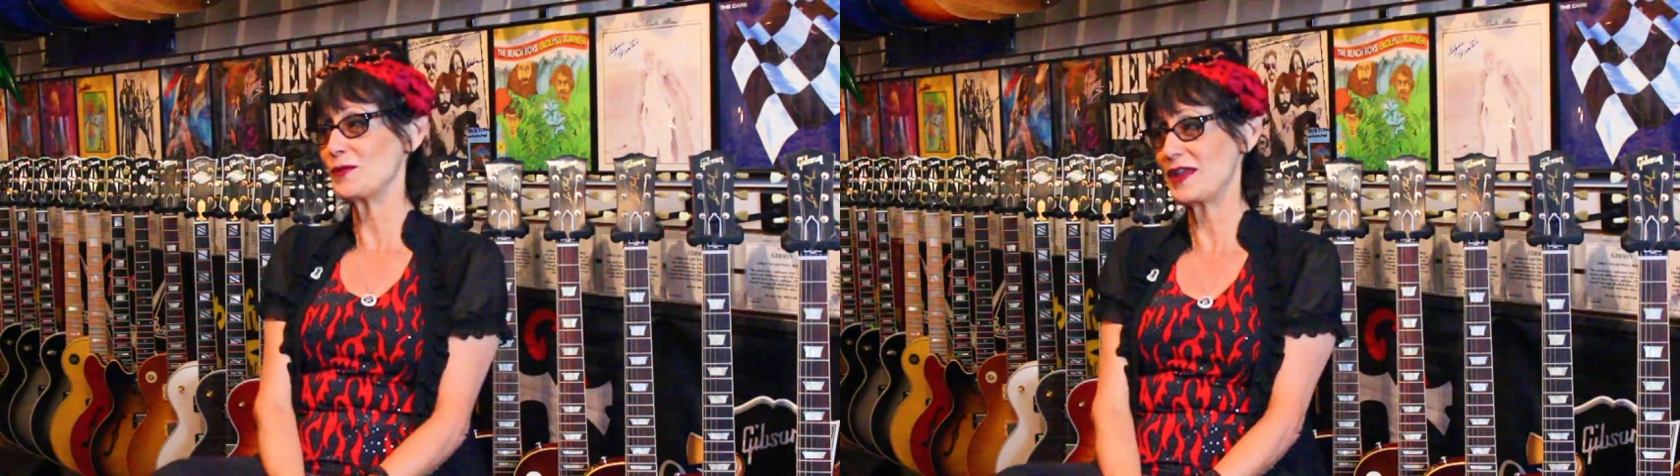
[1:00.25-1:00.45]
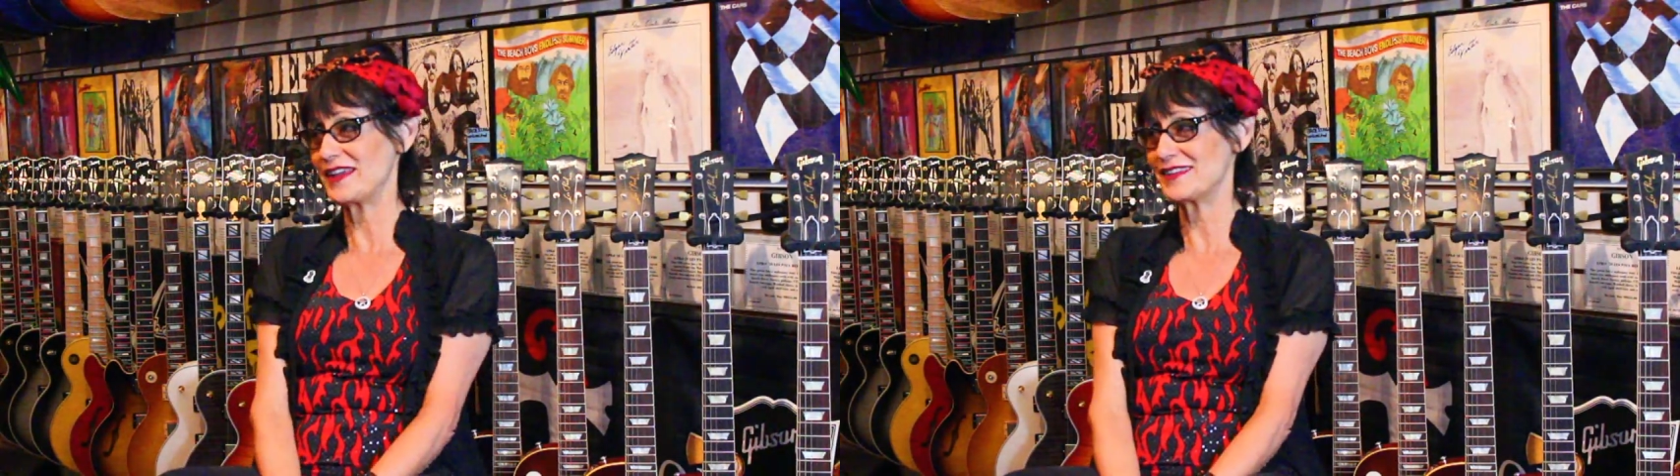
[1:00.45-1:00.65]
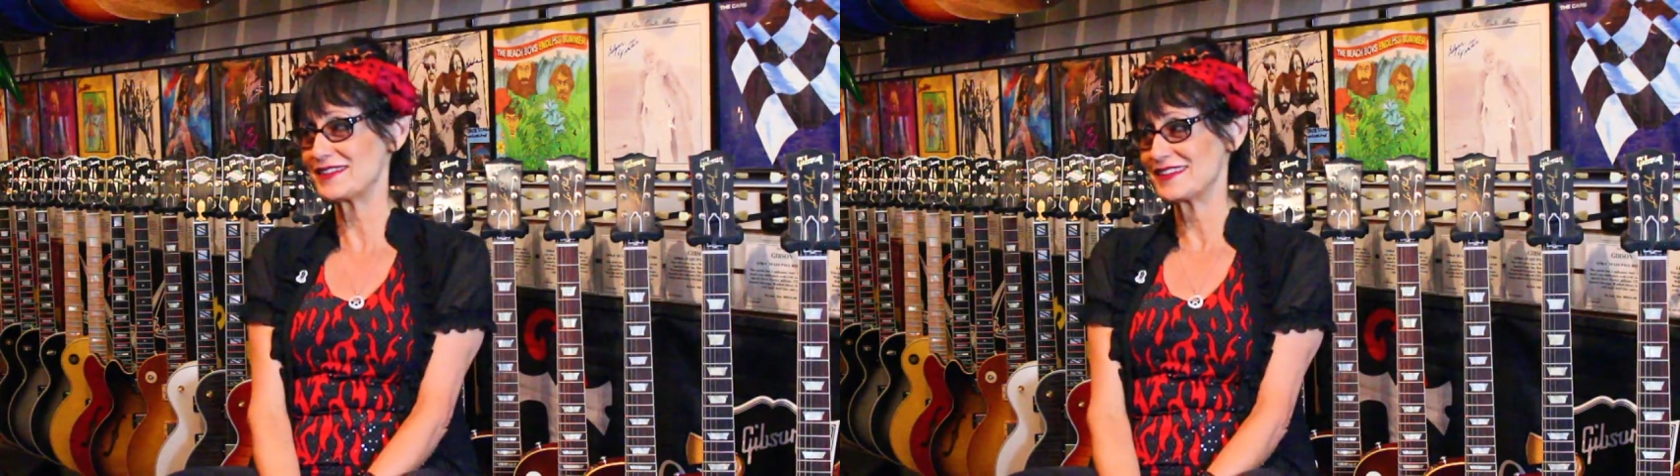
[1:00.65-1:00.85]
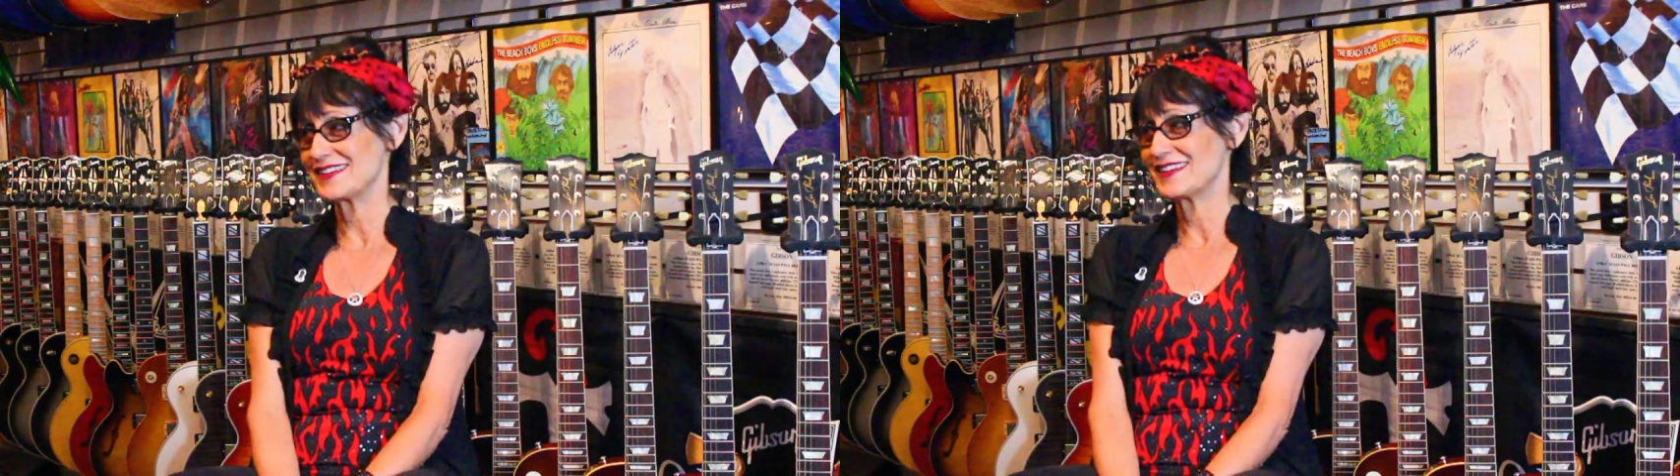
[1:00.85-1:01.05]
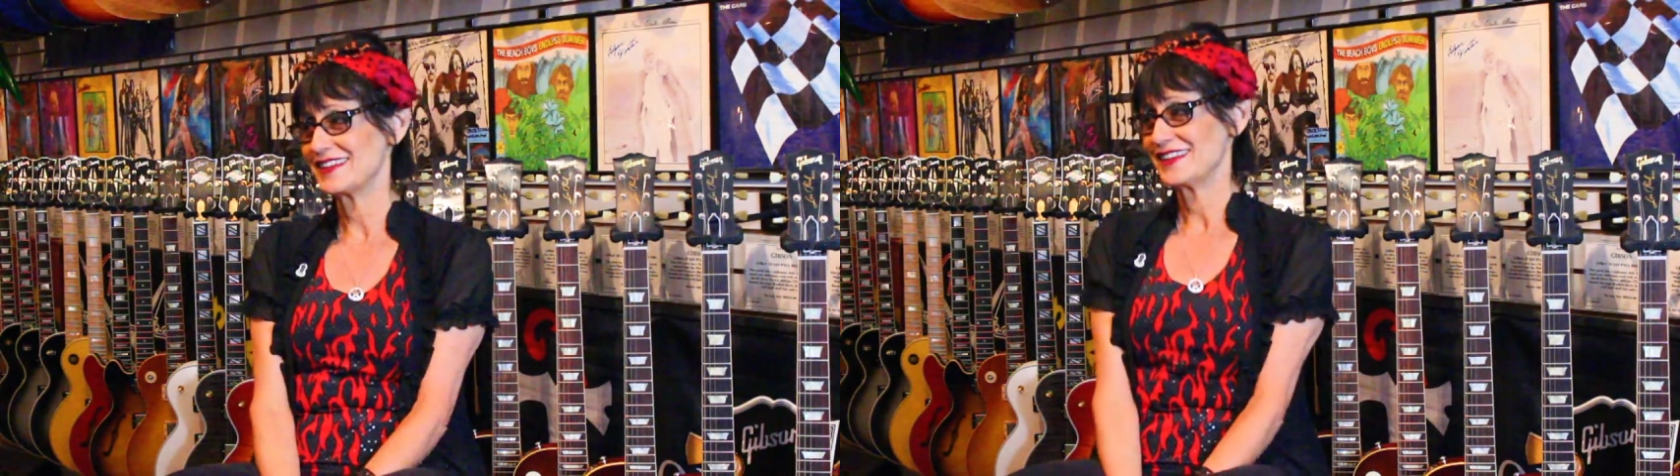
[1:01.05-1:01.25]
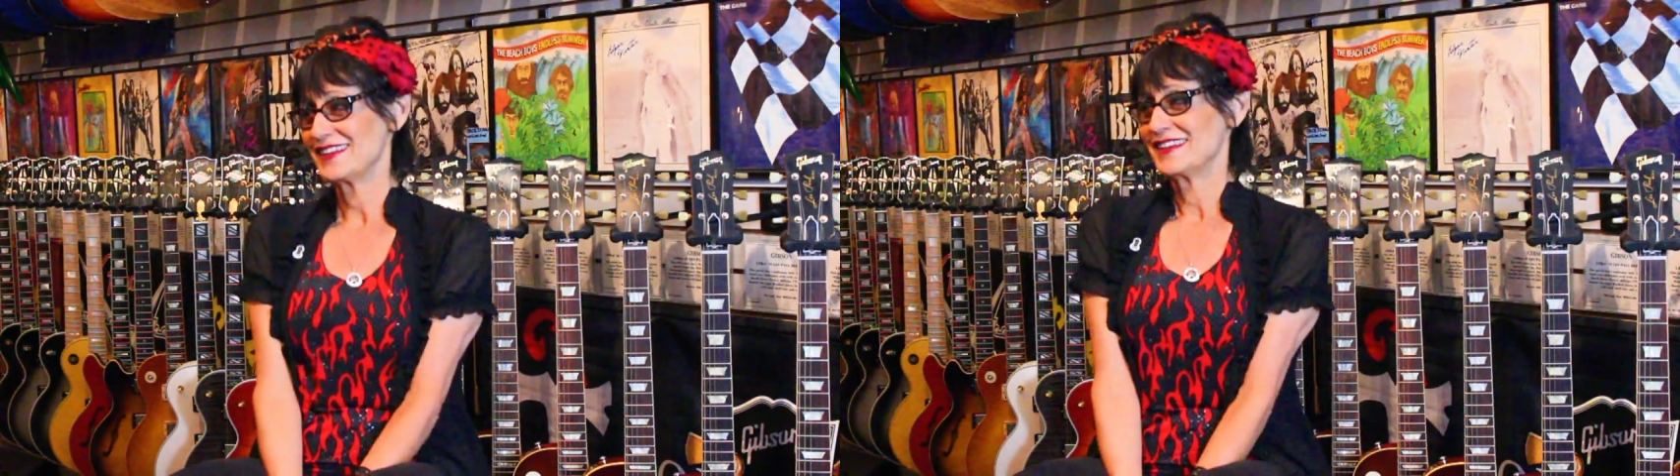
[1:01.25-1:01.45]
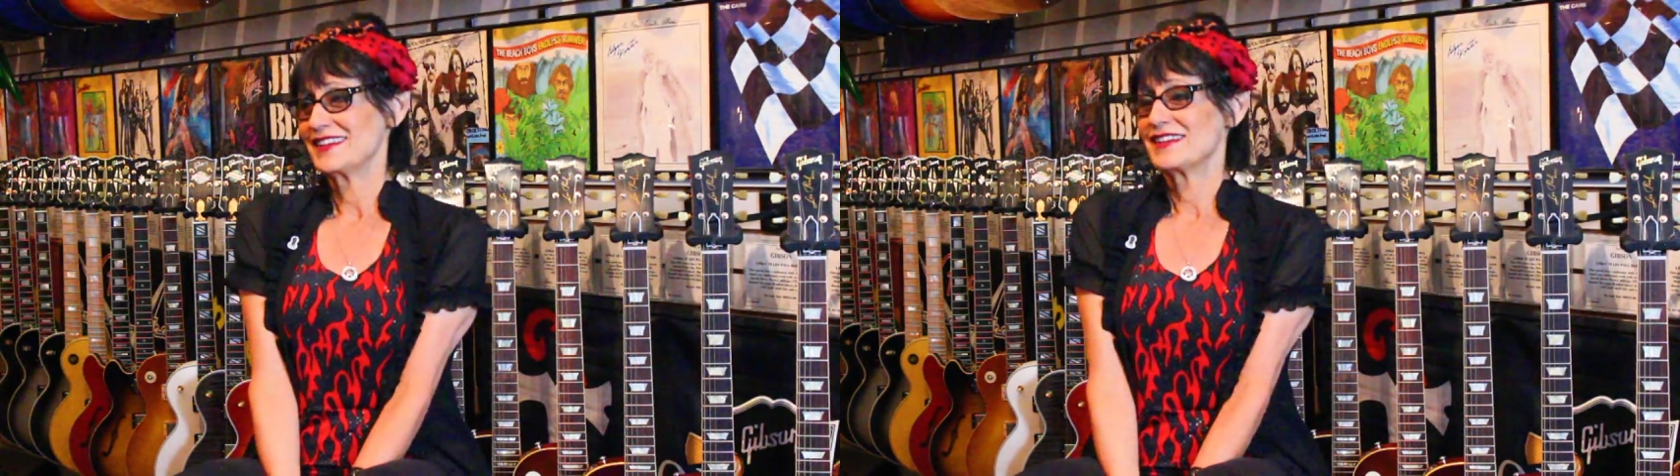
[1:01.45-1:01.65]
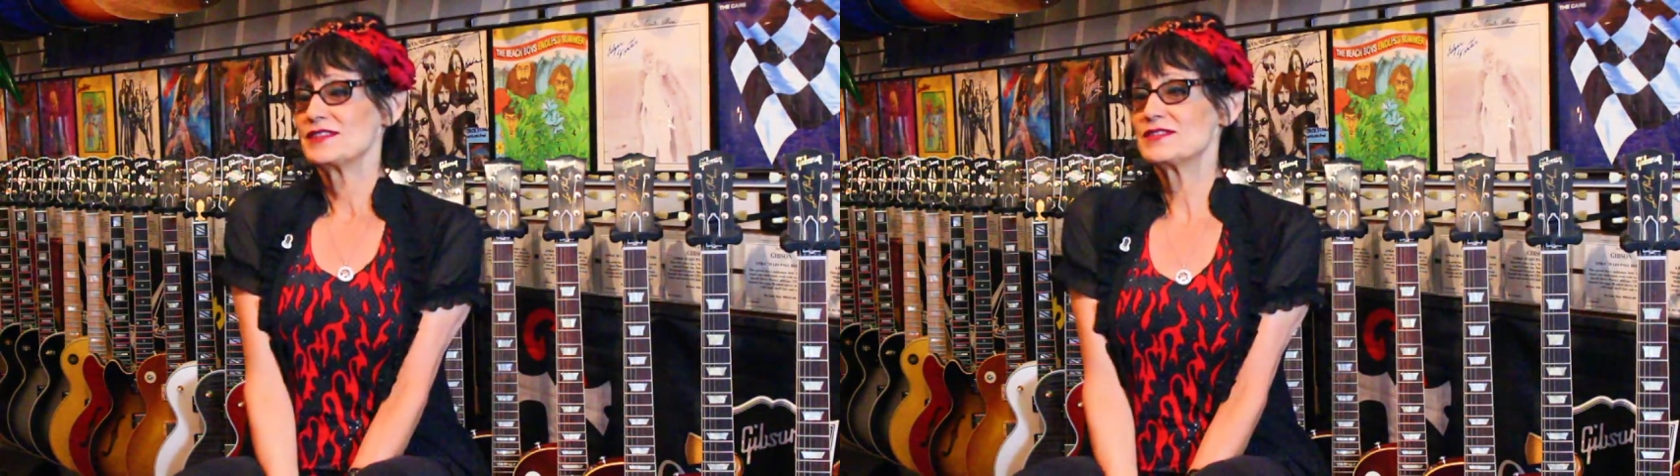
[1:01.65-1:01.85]
band. That's
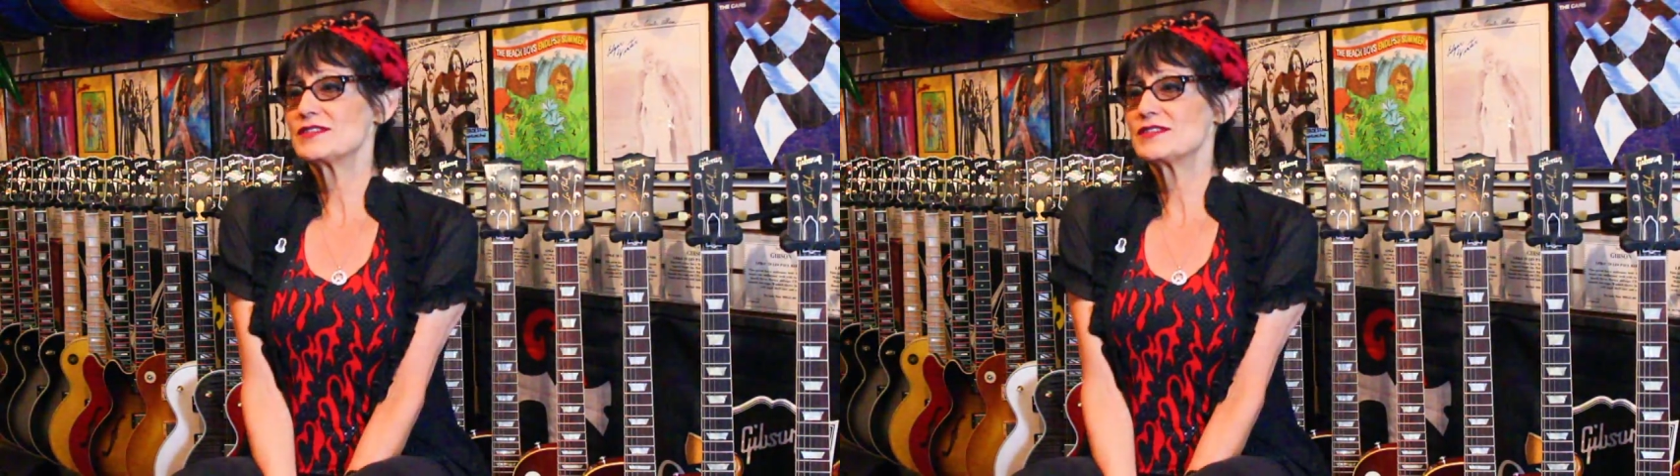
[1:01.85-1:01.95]
awesome.